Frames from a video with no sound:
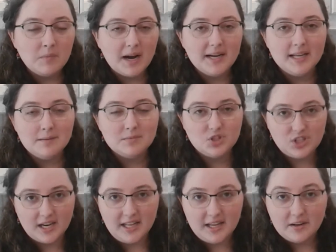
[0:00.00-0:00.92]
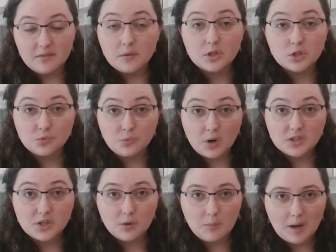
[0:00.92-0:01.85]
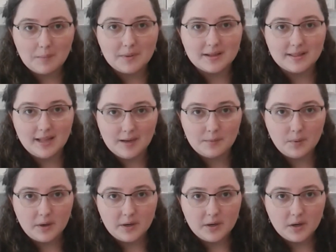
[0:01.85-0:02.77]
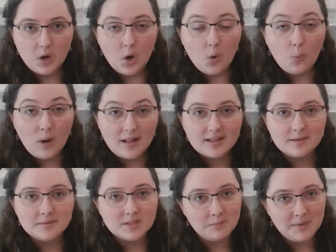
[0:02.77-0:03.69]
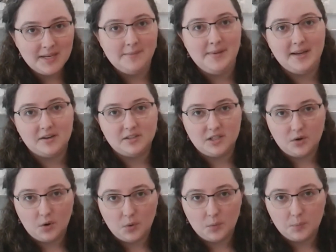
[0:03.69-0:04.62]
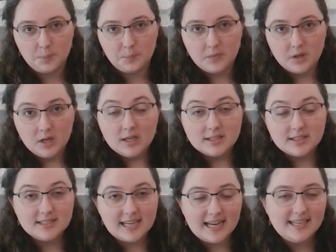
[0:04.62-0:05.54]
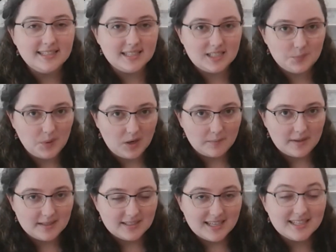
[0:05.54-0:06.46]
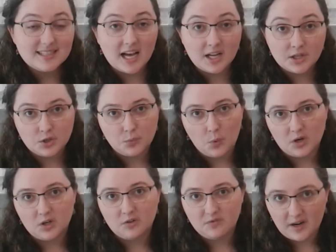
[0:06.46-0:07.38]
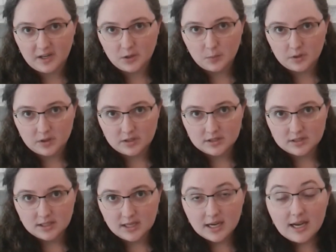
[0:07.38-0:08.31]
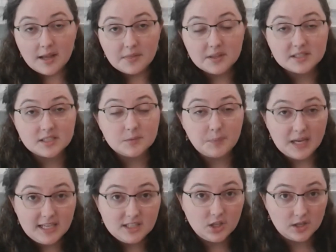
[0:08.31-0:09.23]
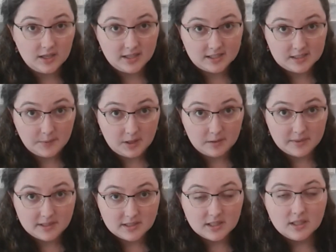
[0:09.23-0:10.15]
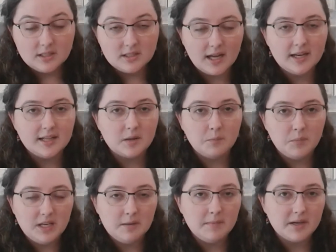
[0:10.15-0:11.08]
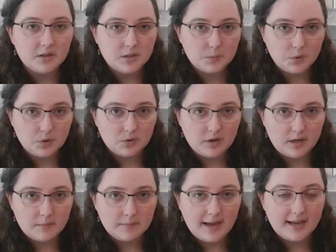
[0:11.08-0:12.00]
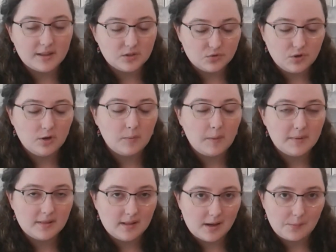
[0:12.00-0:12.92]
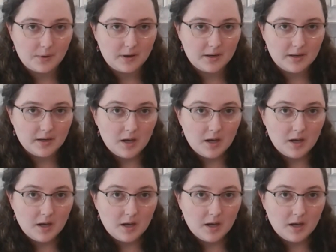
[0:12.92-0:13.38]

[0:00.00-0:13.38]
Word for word: My name's Jenny from the Toronto Public Library. Welcome to Mini Makers at Home. Today's experiment is underwater fireworks. This is based on an experiment done at the Mini Makers program at the Toronto Public Library,